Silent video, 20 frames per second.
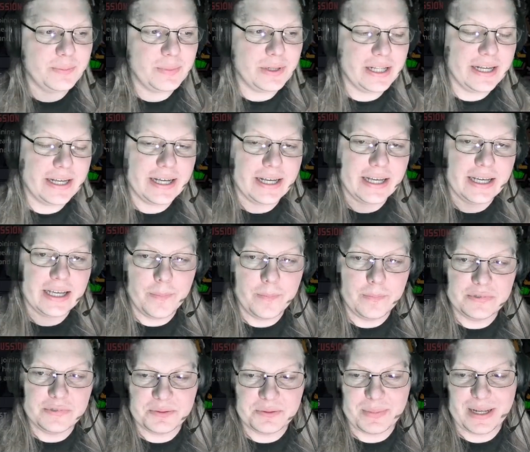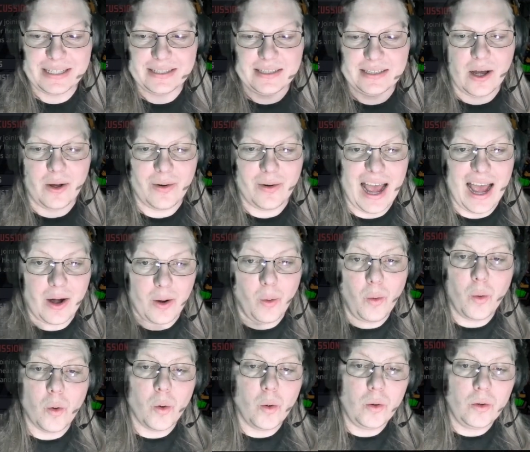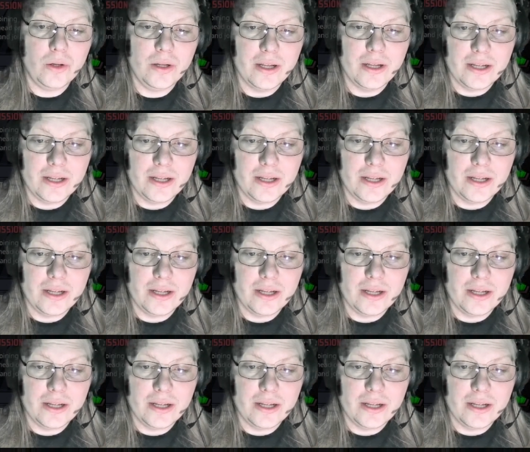playing spaced out at all.